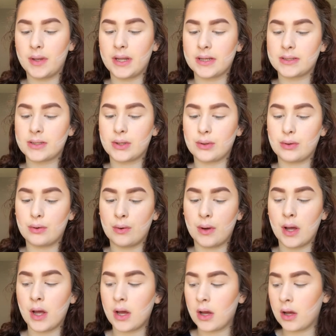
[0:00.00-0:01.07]

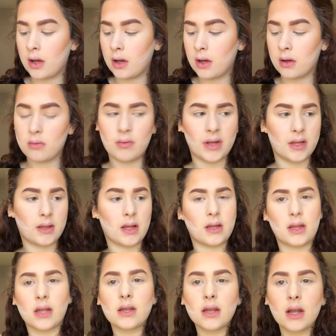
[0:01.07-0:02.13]
Badescu. Wait,
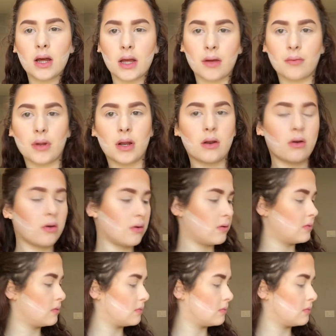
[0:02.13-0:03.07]
that did not get wet at all.